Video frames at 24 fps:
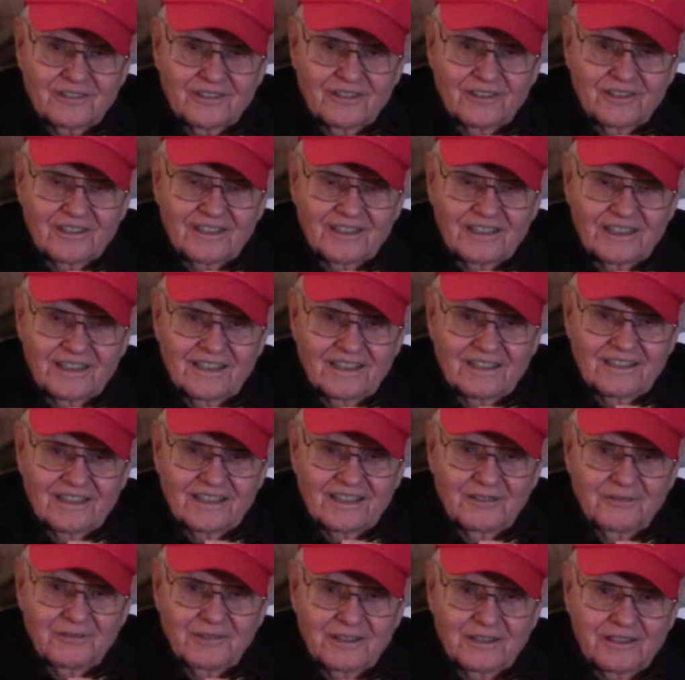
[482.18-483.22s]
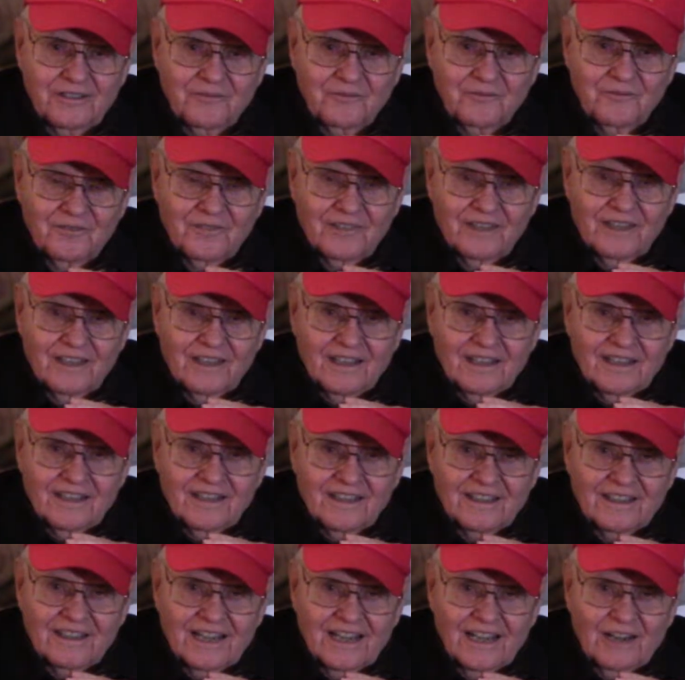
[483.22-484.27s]
on a deal, and then
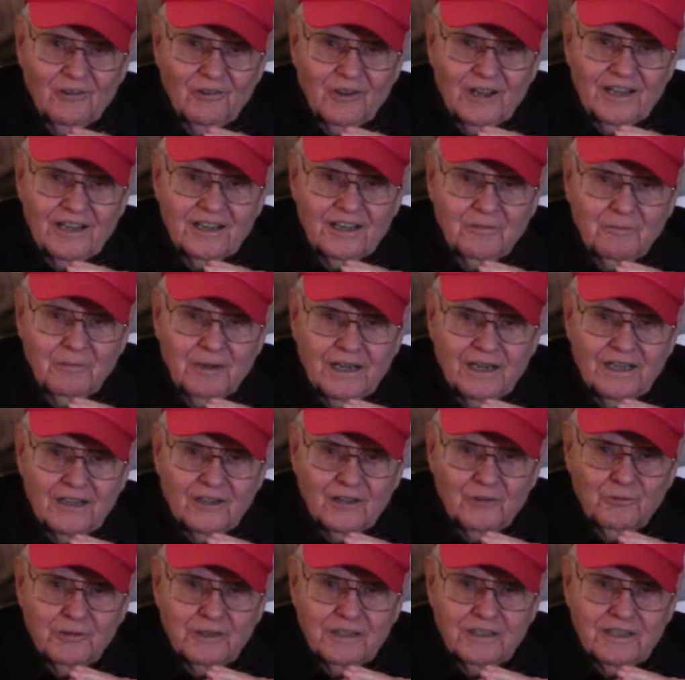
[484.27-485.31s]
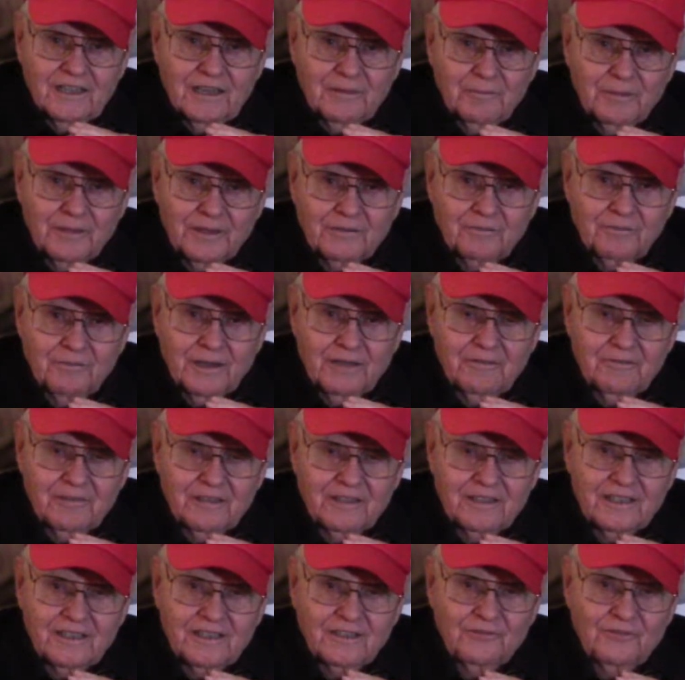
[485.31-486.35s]
the guy riding the binder would dump it
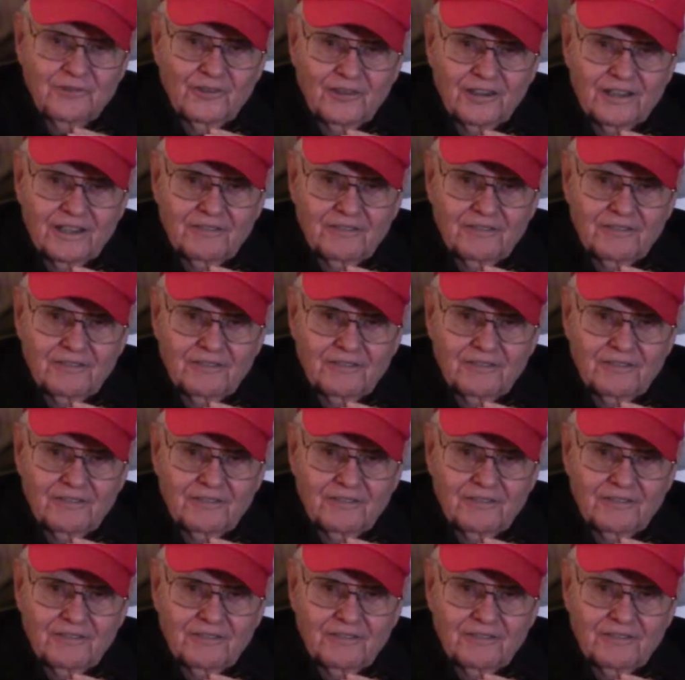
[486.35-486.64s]
with his foot.